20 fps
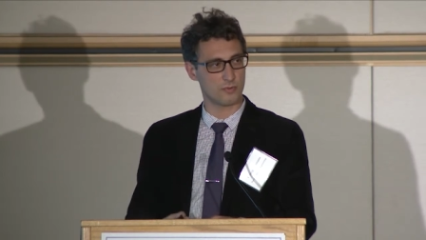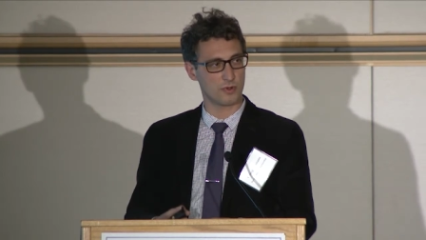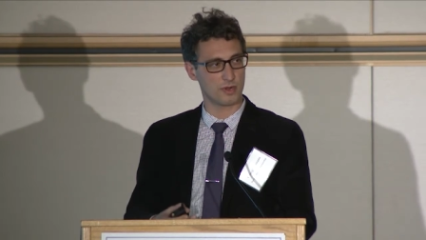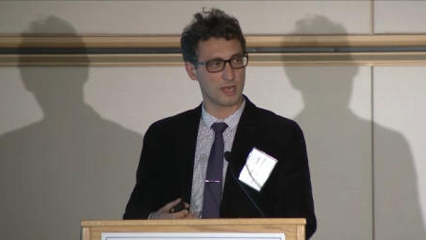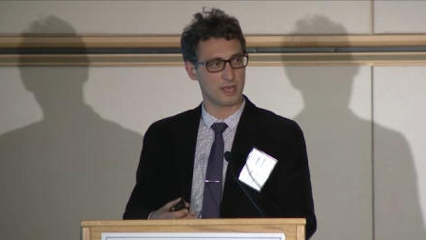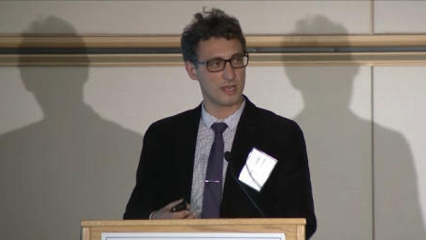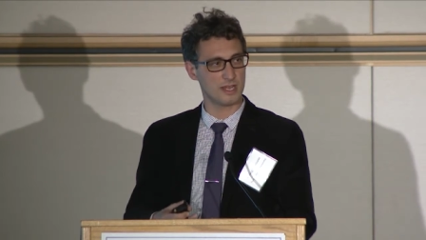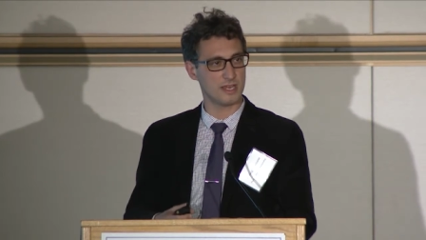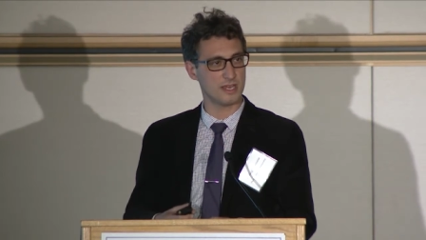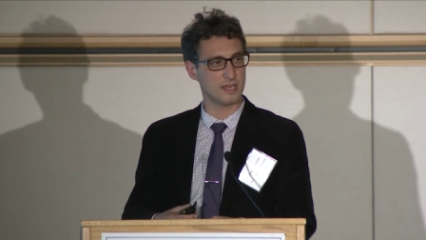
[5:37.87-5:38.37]
what
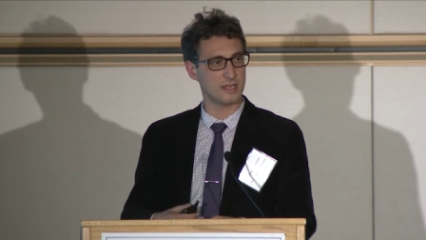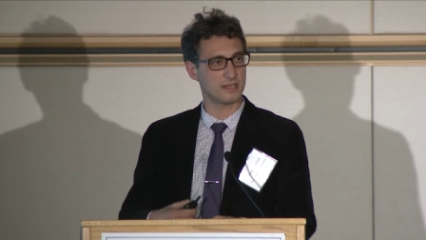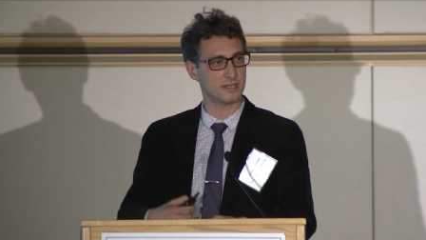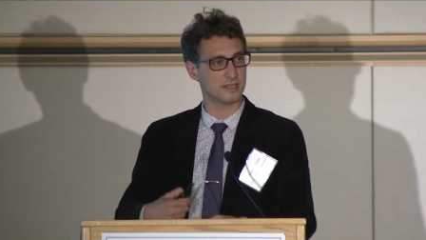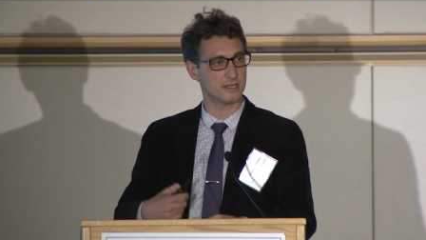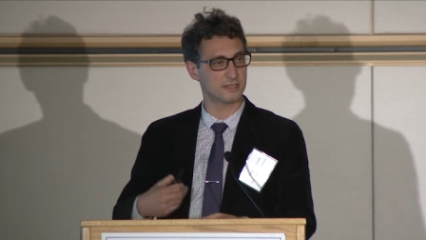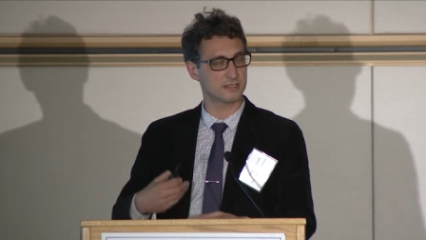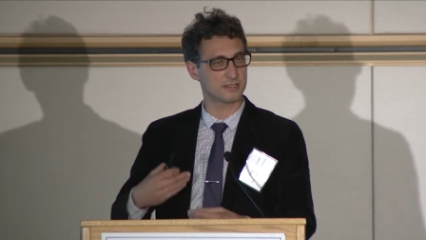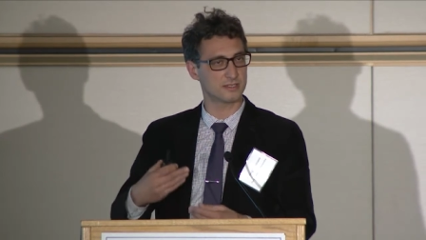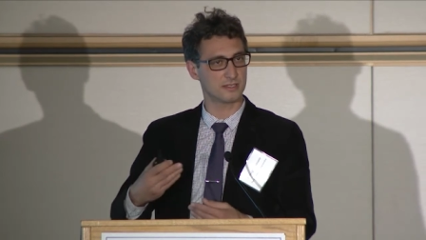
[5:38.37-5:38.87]
I need
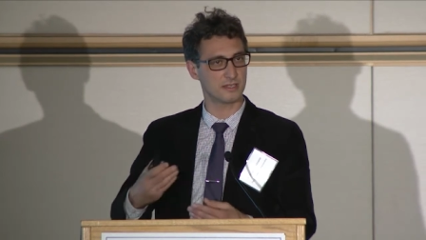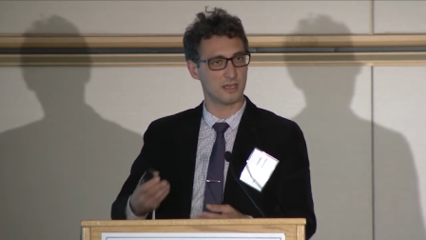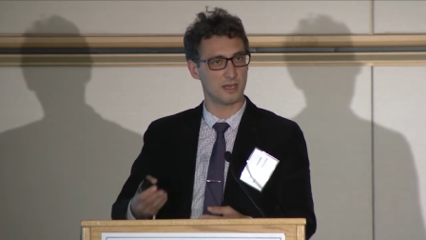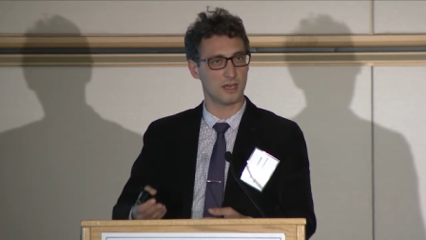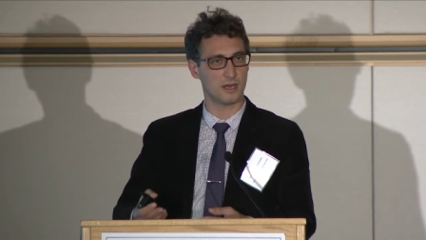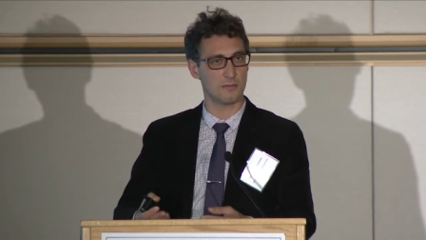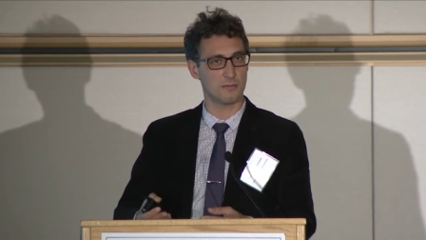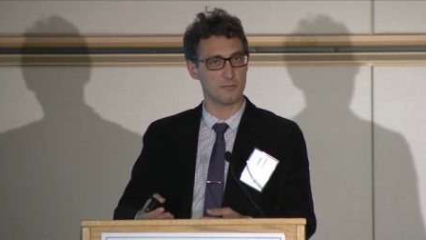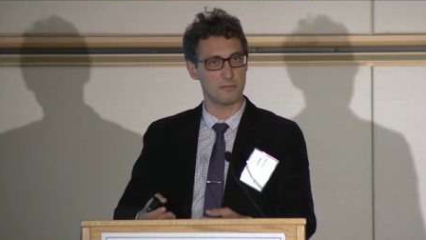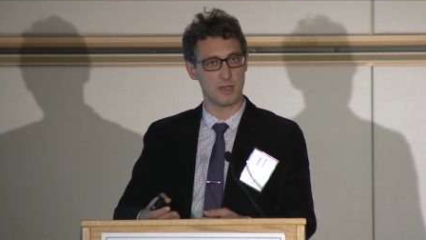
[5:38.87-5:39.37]
is
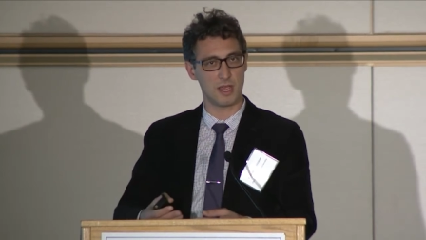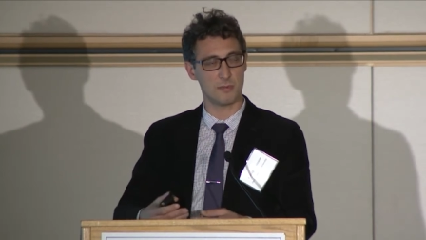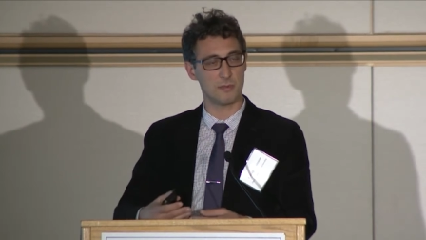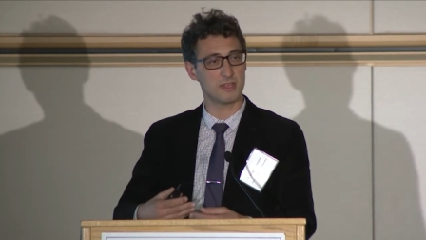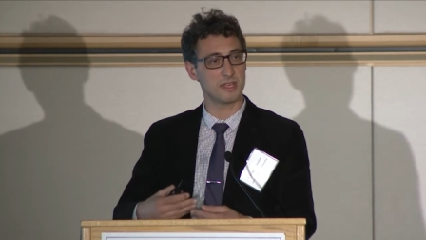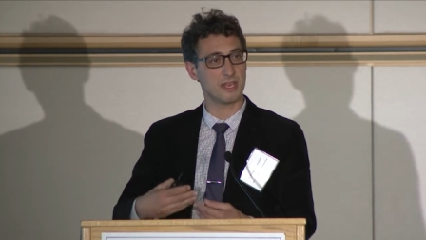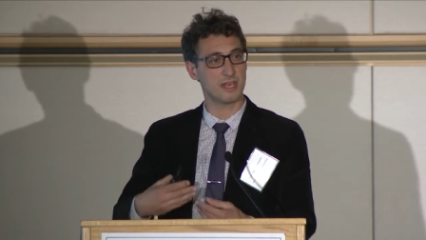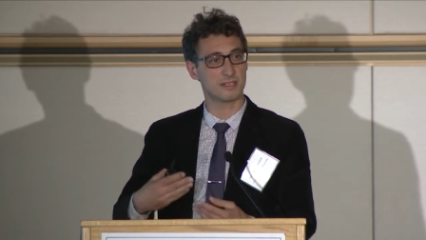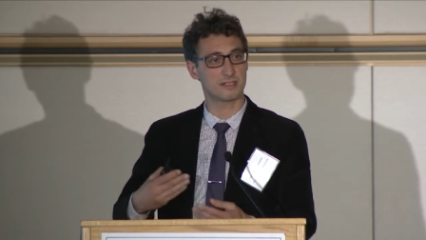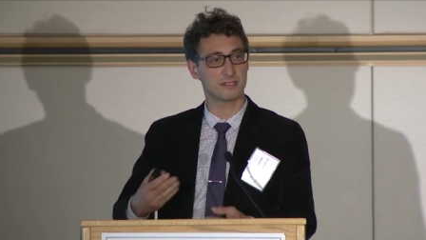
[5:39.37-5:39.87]
maybe
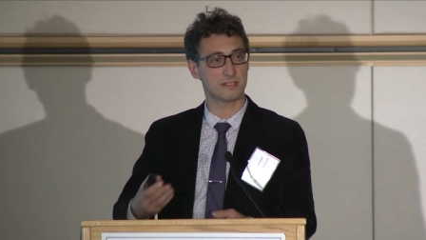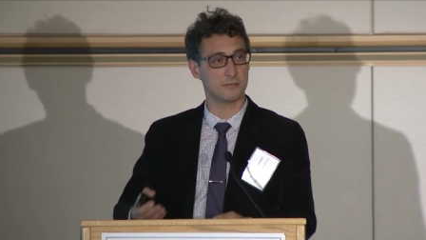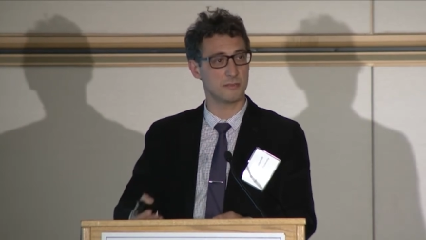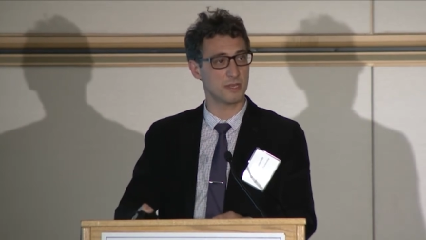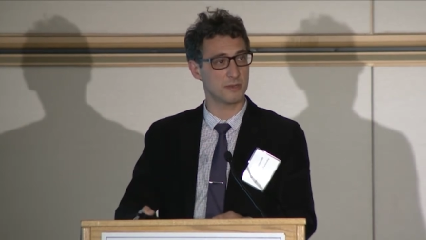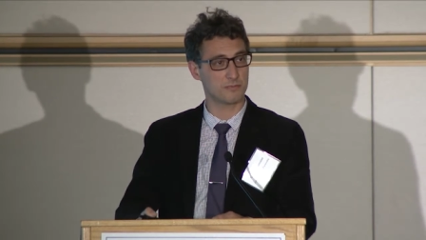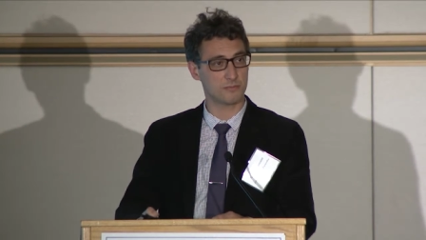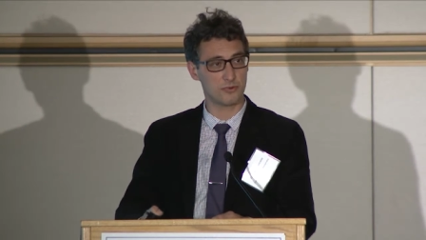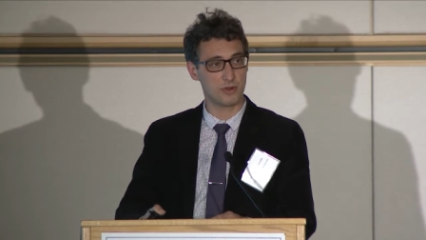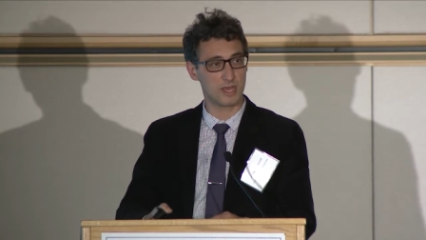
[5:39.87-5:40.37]
the
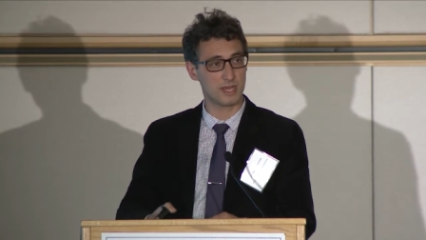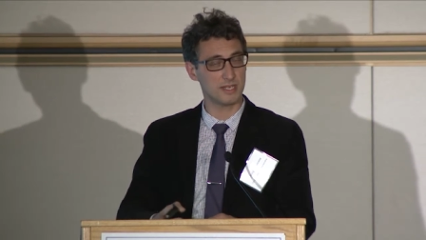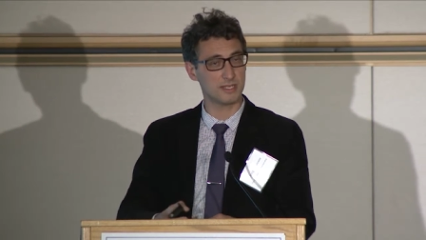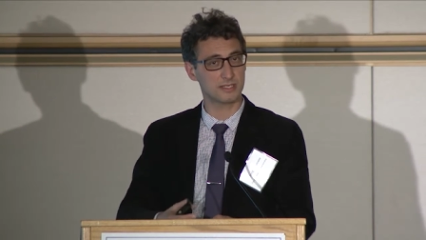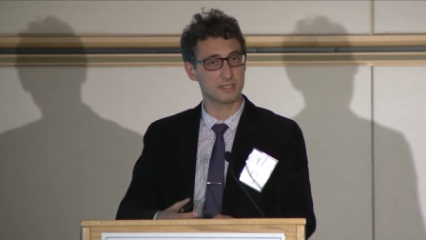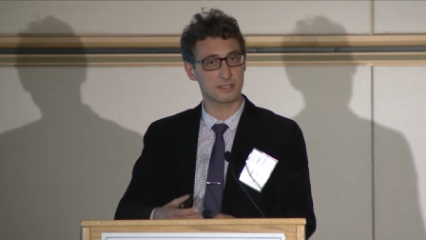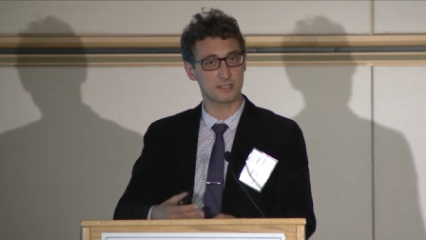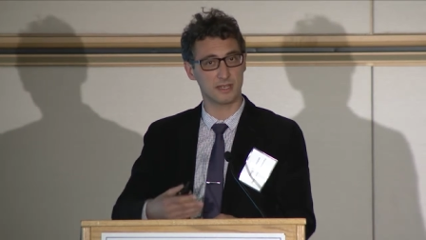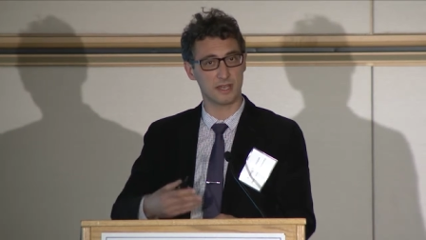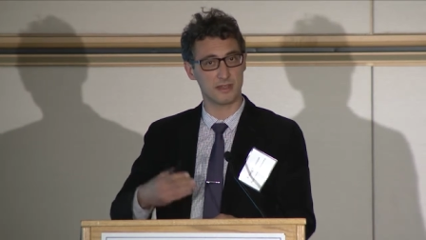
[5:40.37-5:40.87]
estimate price,